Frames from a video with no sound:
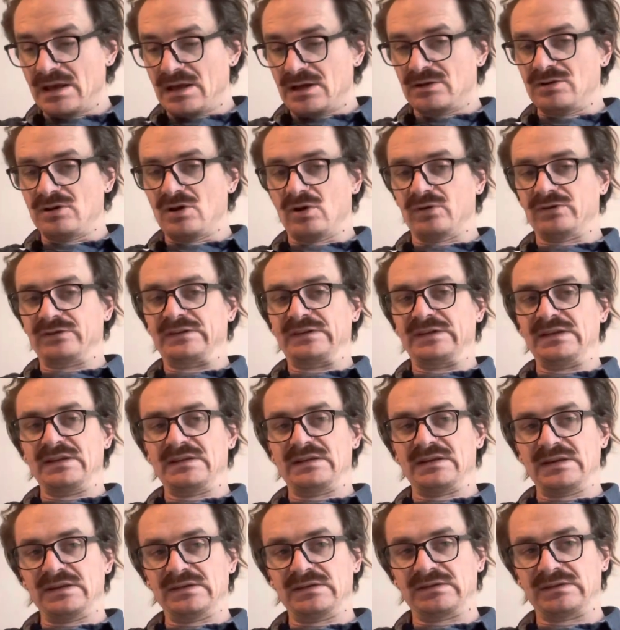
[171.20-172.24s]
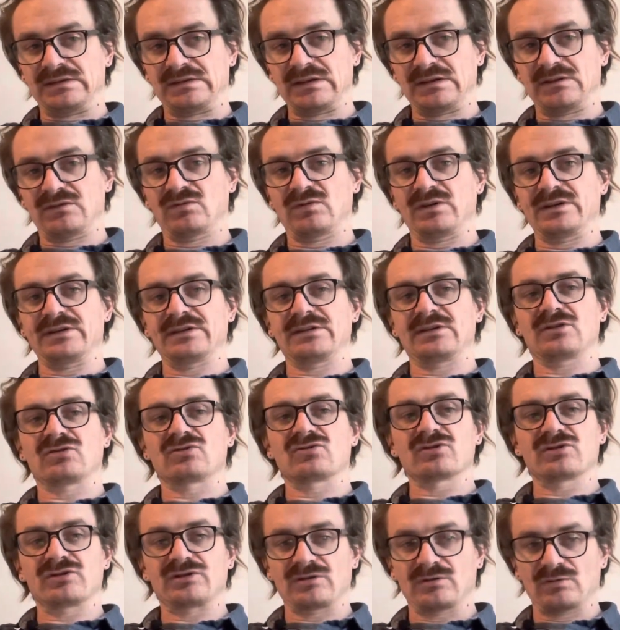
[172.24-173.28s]
No, see, this is one of the
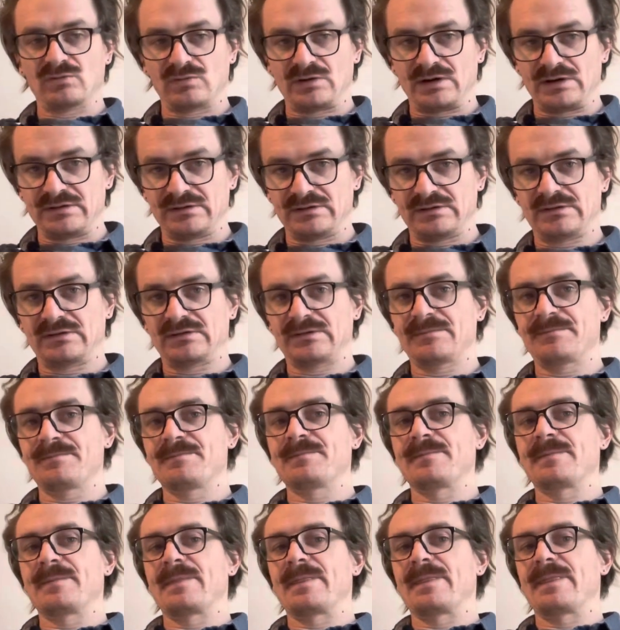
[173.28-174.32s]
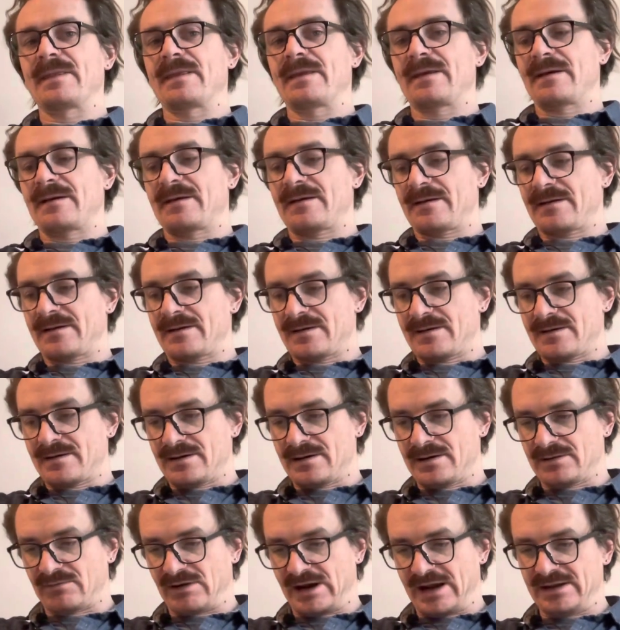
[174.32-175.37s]
crucial ones
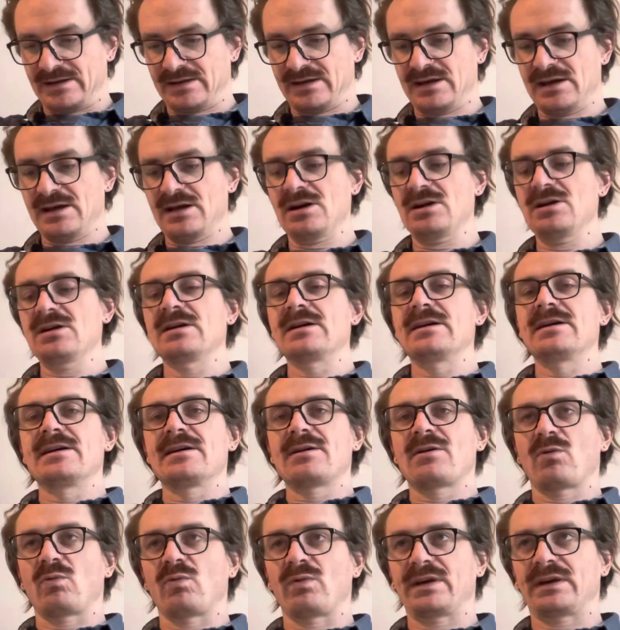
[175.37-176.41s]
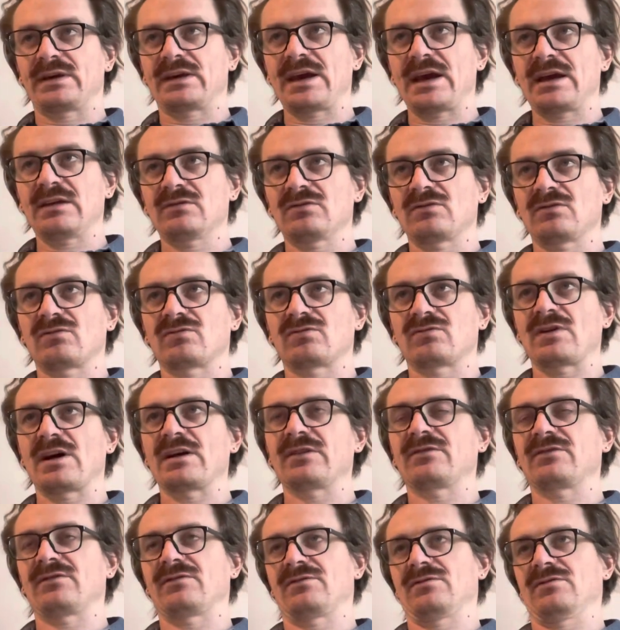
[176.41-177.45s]
right here, we can't
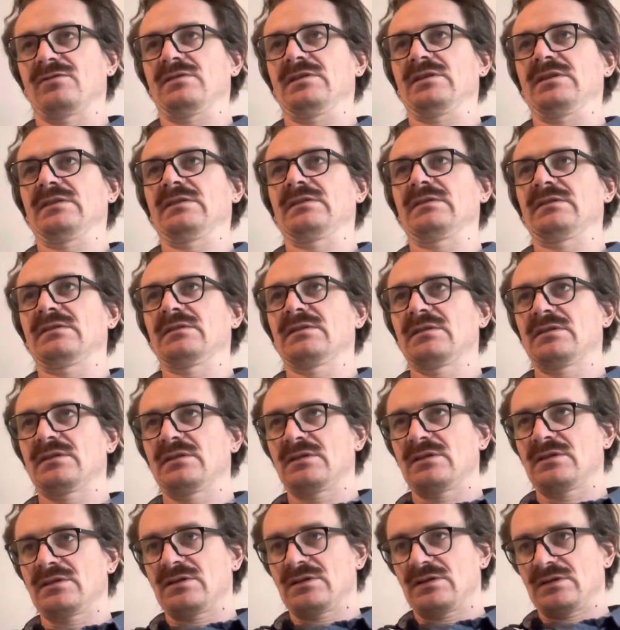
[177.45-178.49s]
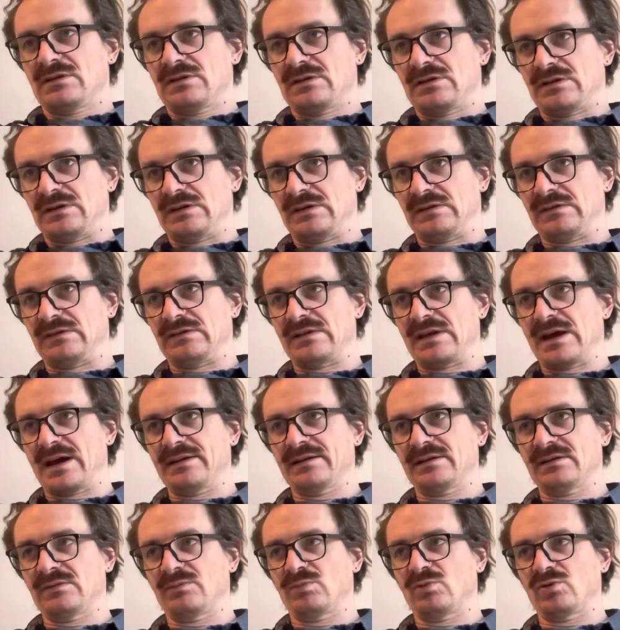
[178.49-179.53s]
rush through this. He's not
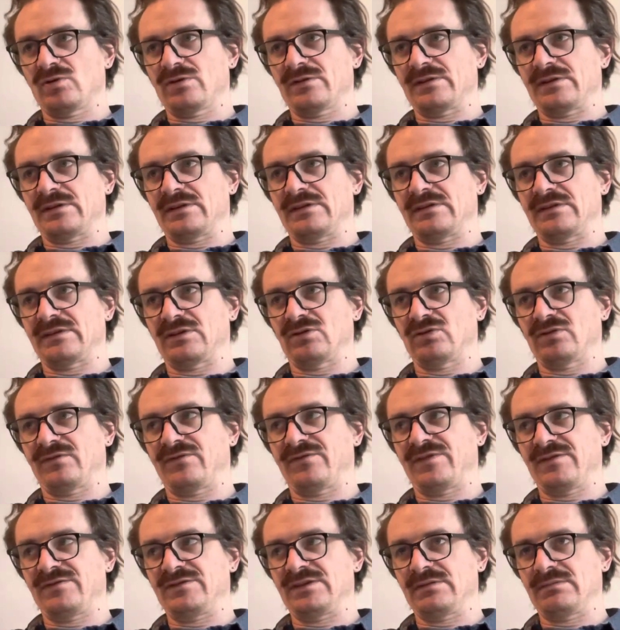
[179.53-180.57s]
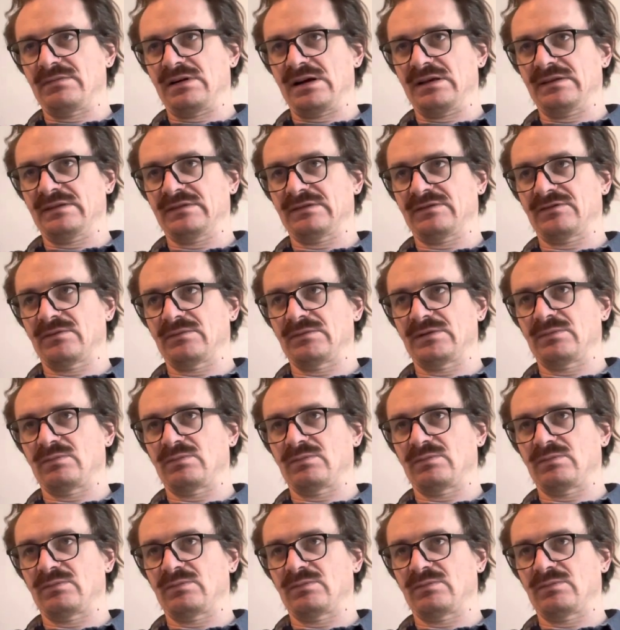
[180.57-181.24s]
at the border. He's a good 50 miles from the